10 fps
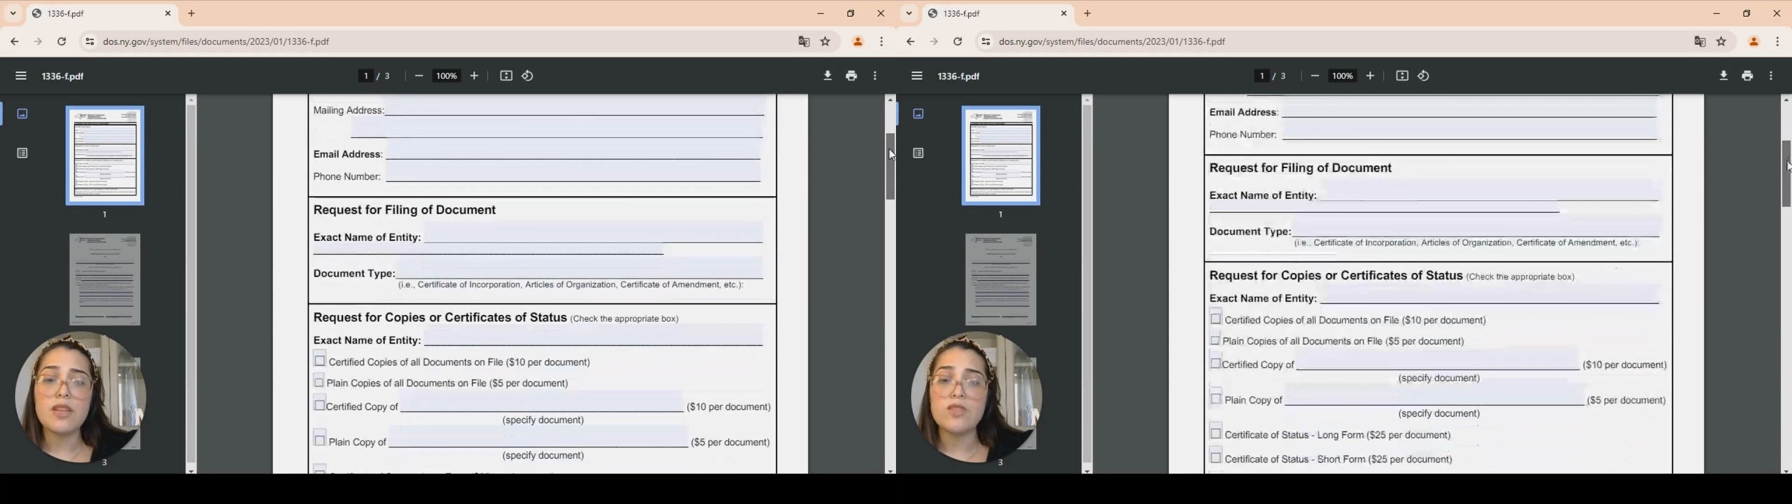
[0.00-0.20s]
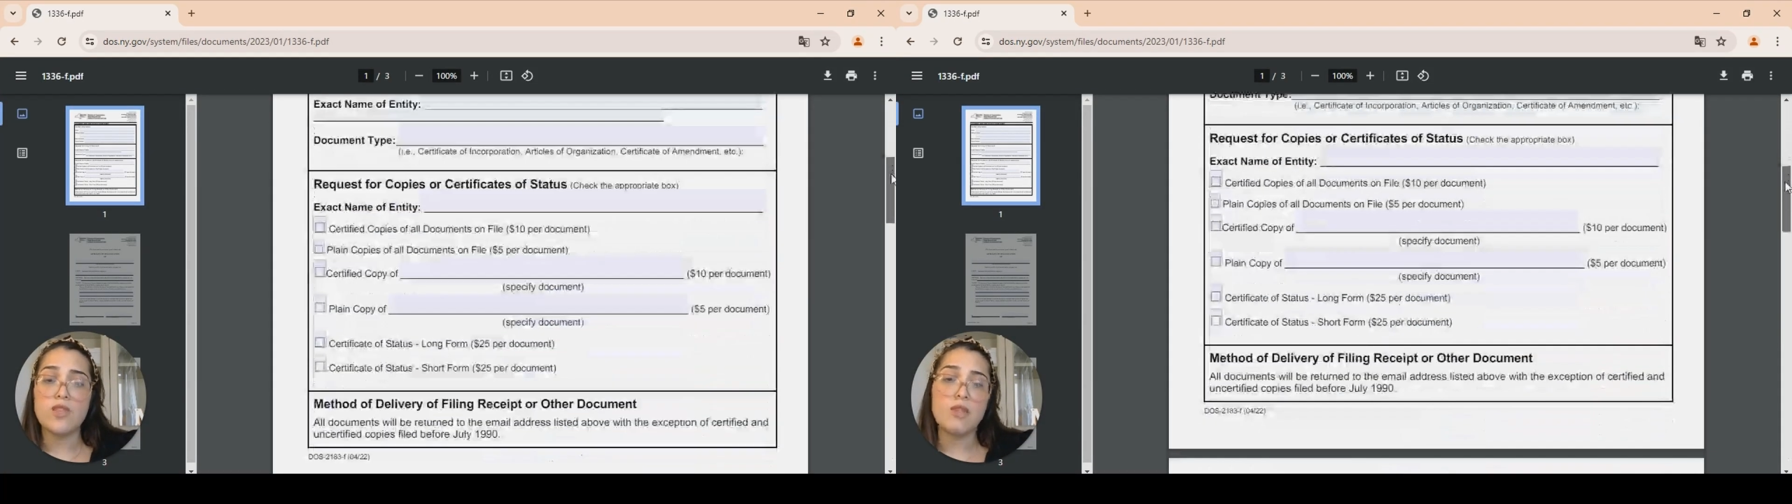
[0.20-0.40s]

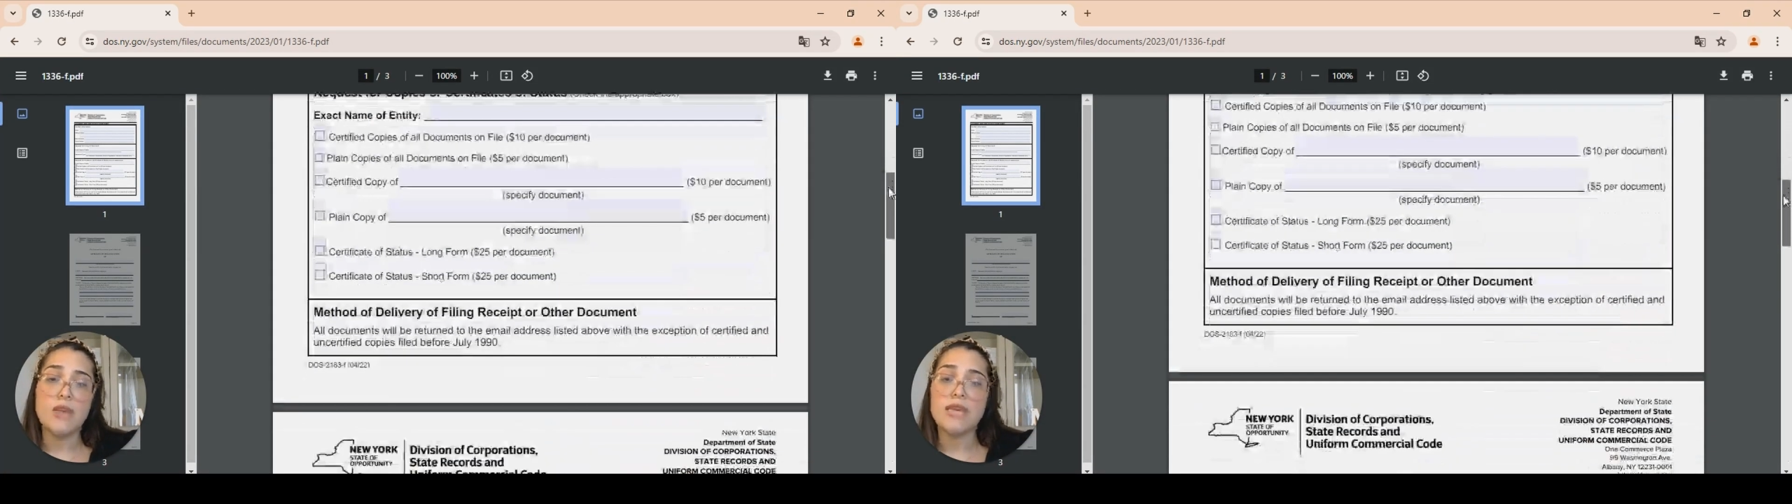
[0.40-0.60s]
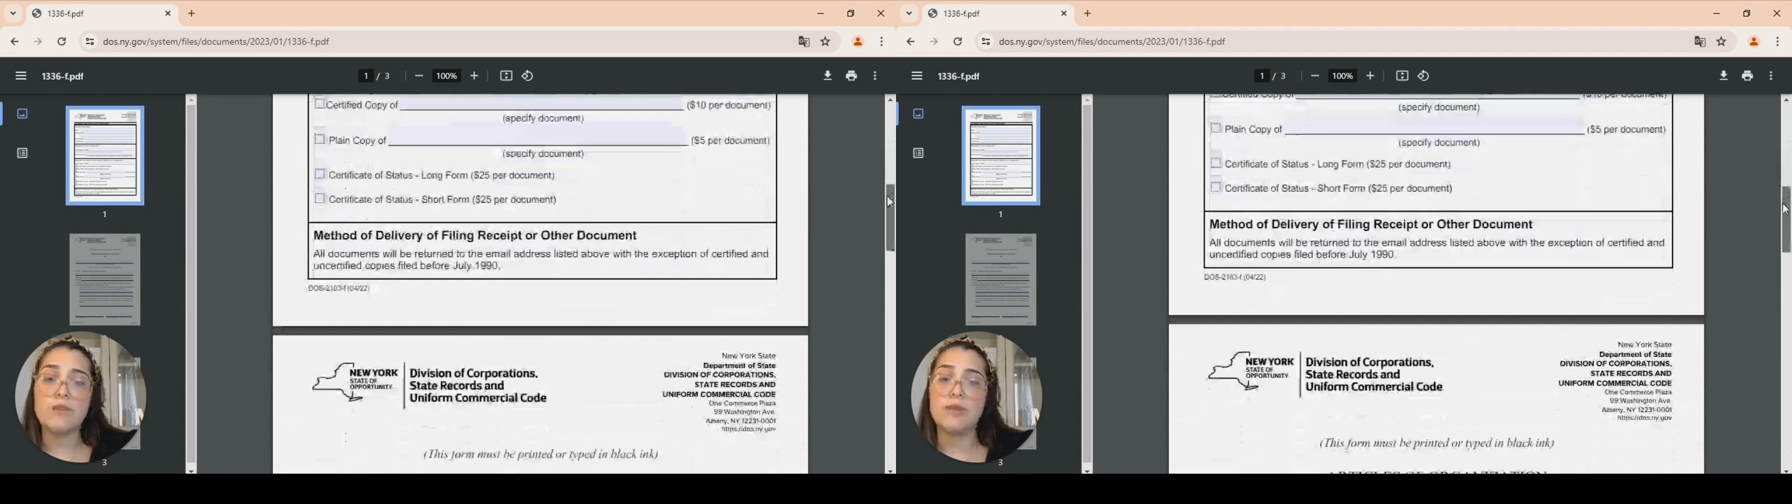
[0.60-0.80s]
So they
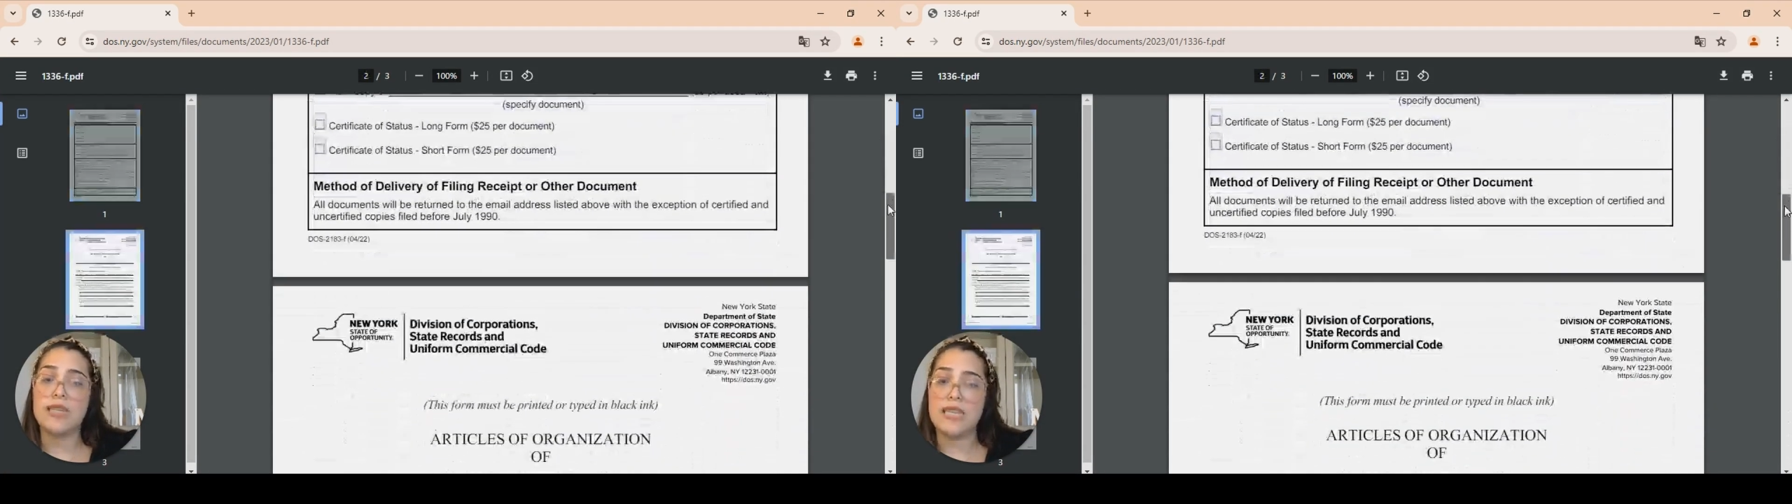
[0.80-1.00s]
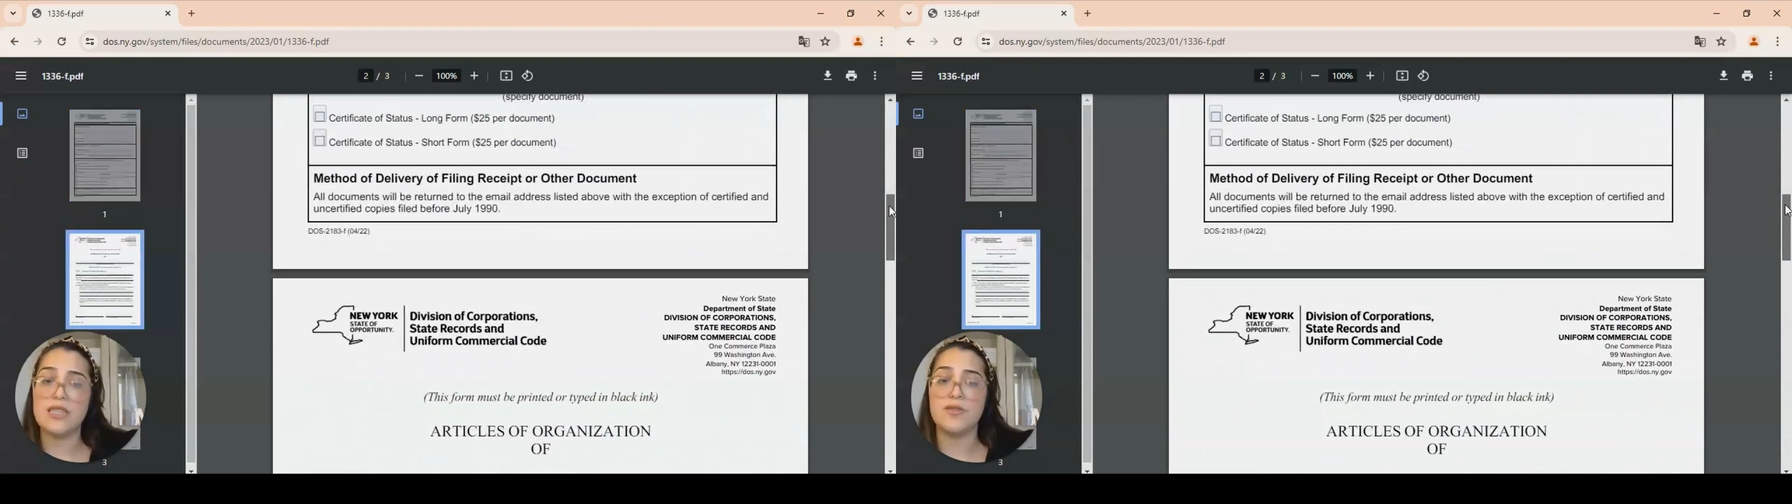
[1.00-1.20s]
make it
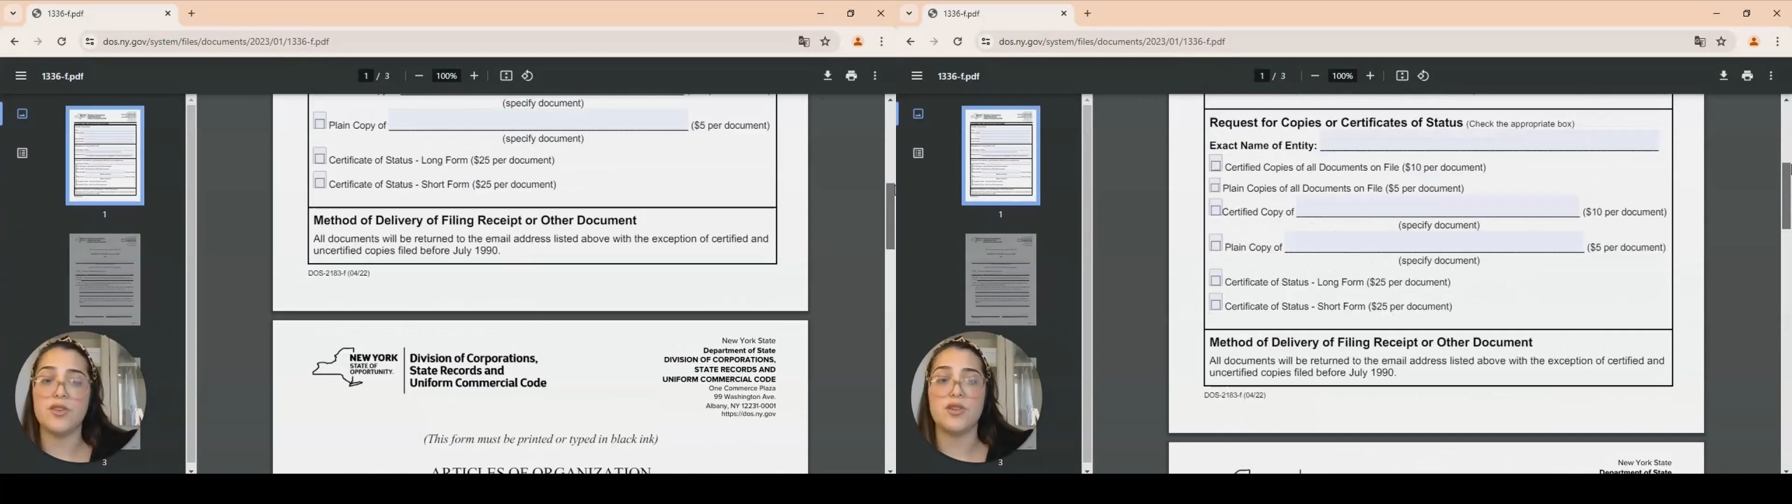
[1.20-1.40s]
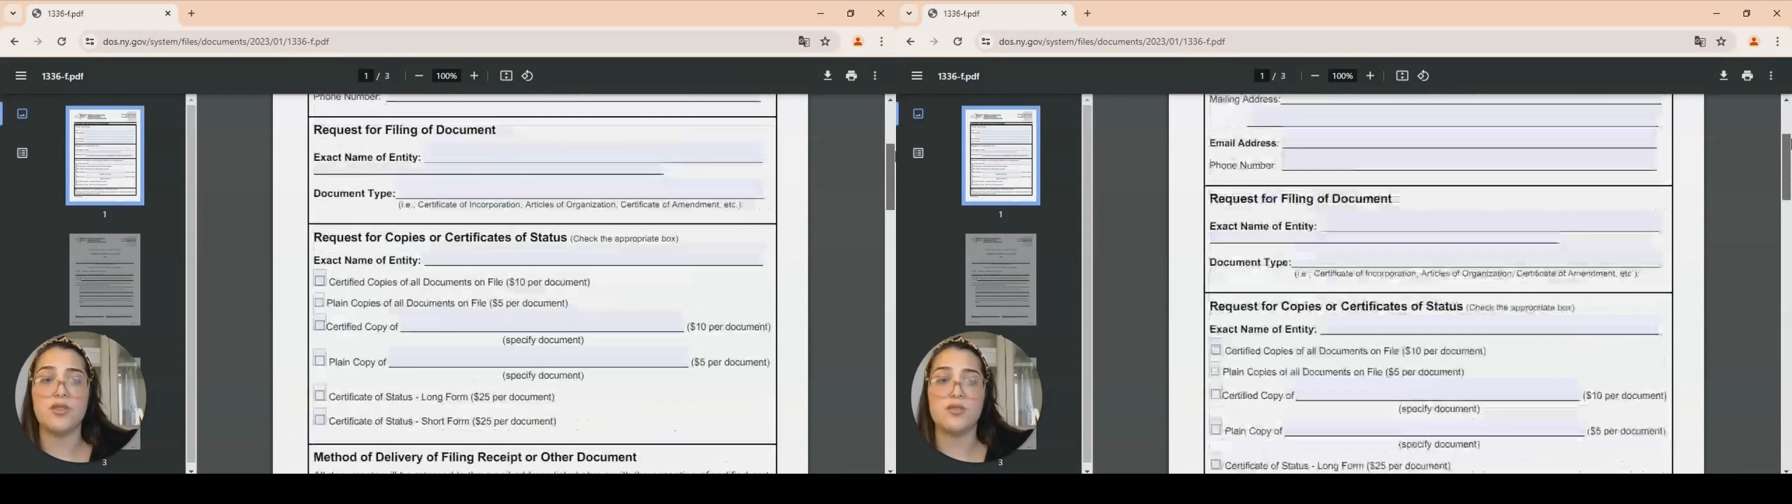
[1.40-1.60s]
pretty easy
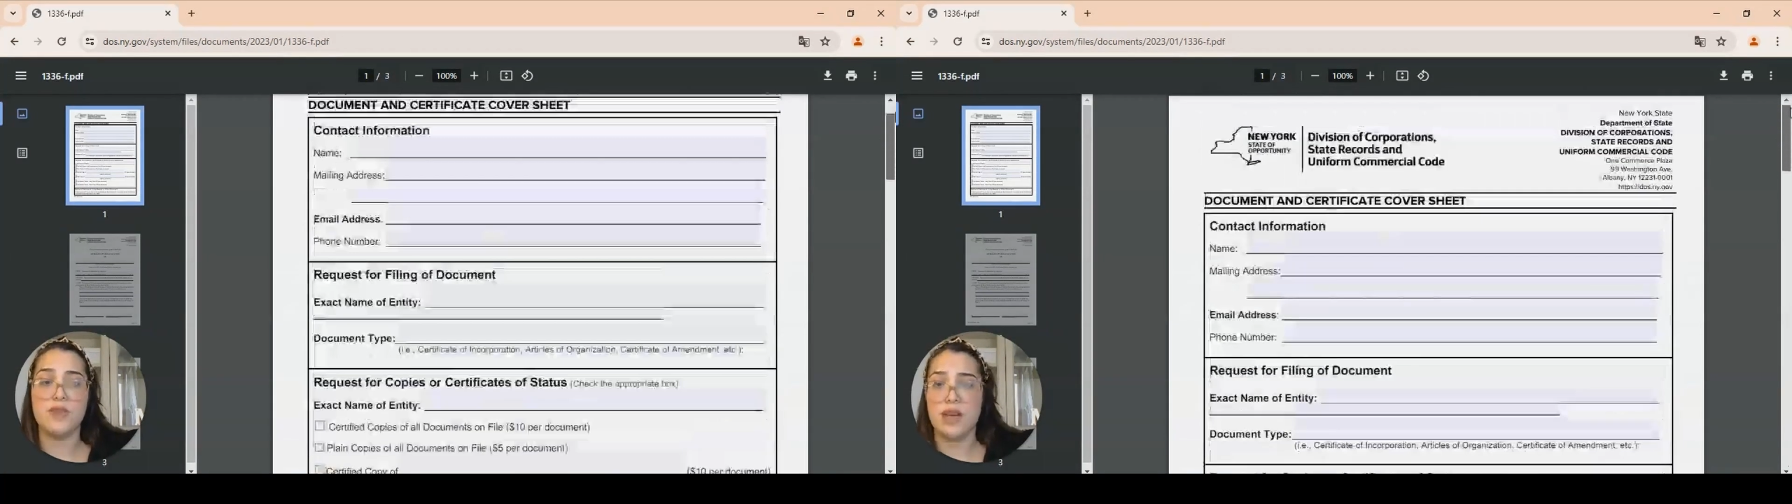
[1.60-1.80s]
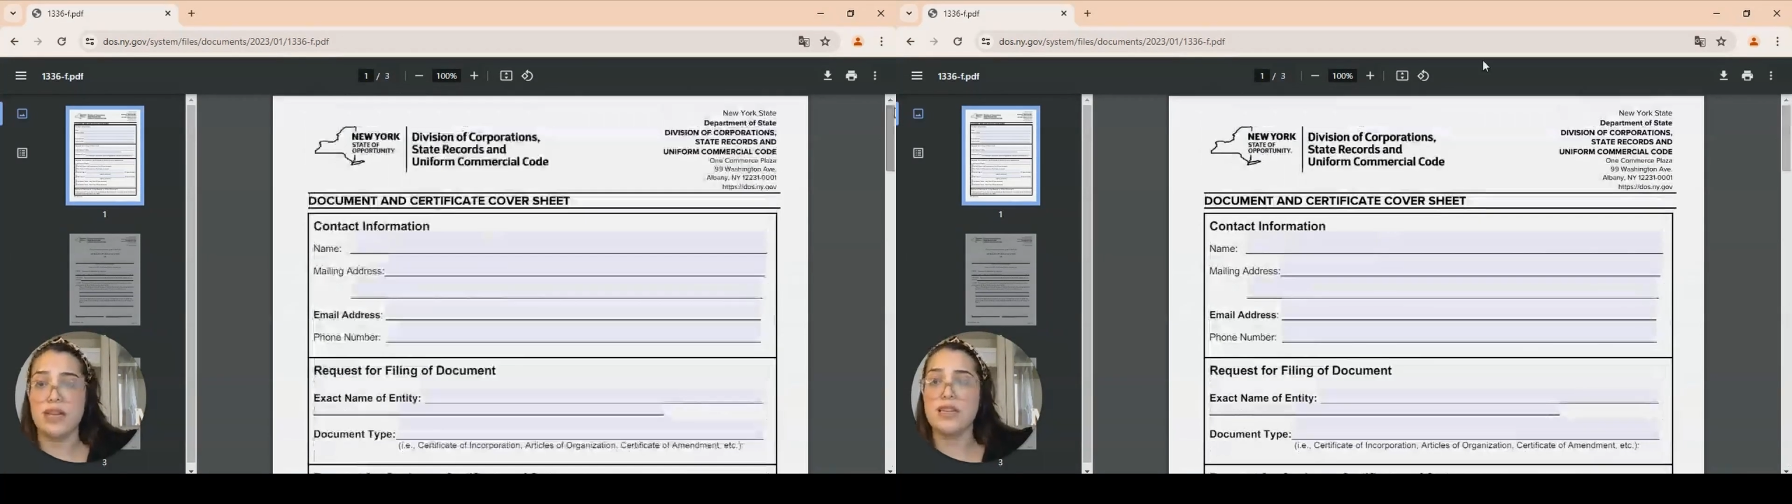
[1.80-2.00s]
for you to
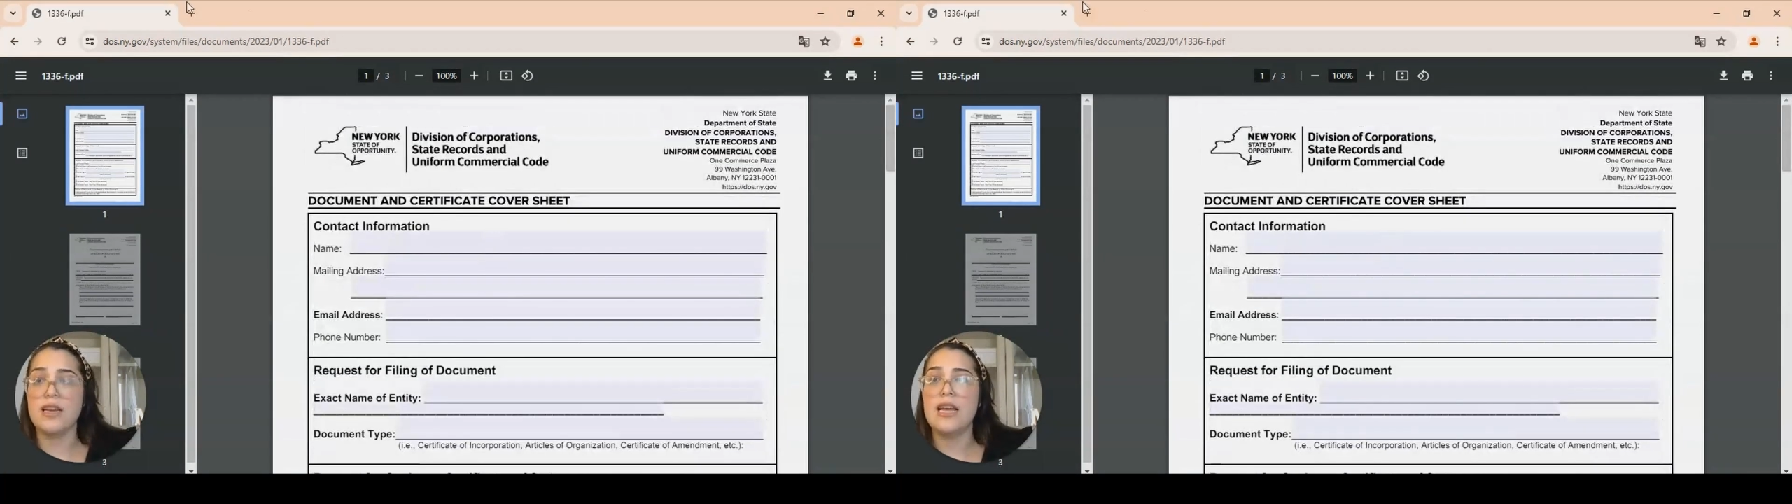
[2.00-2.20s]
find.